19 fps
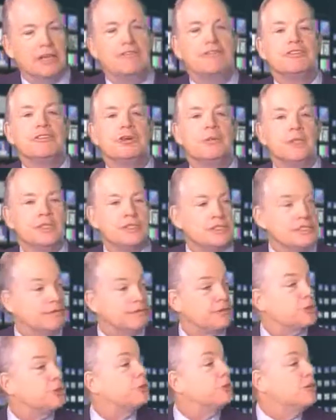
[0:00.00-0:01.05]
influence
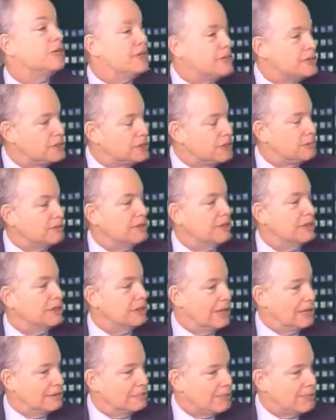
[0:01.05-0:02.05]
of tourism and